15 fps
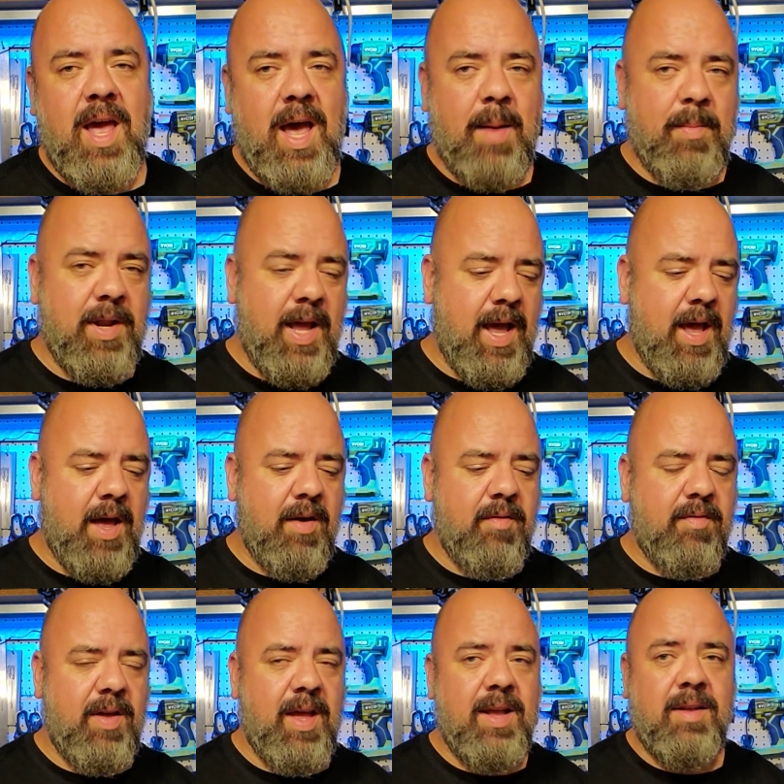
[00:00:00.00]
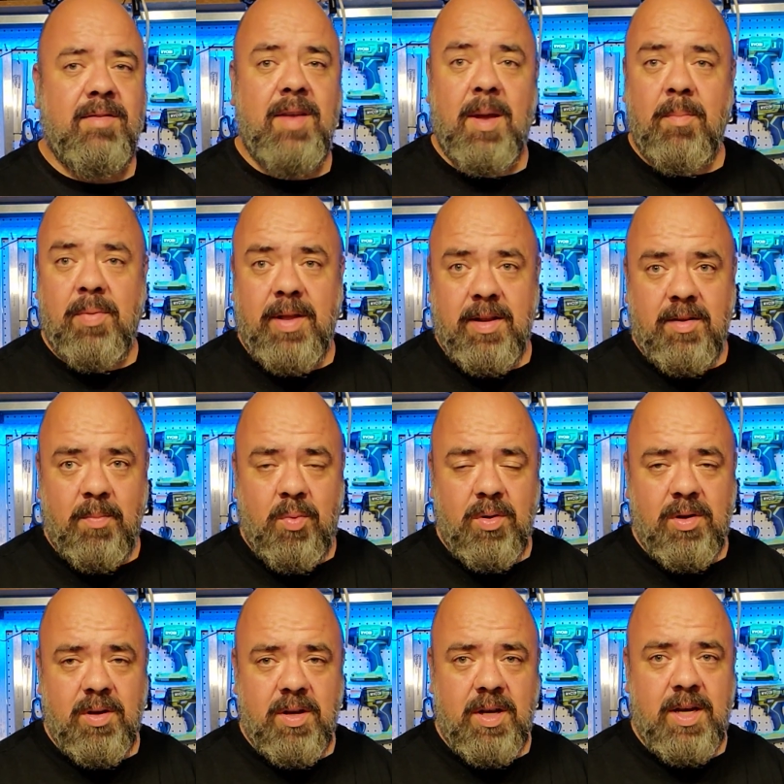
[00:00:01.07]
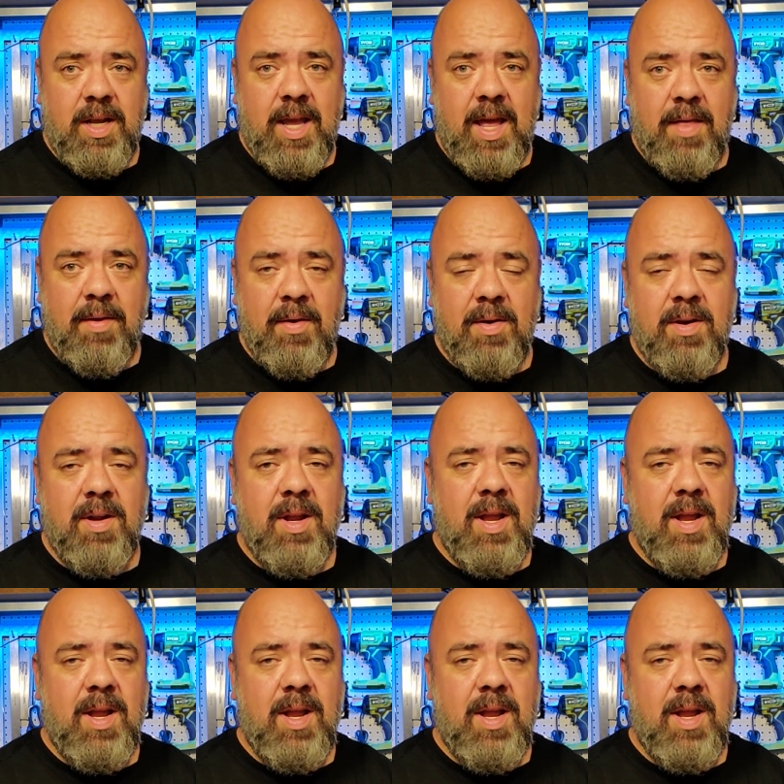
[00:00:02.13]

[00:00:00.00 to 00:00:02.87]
I'm going to have a template to put it together,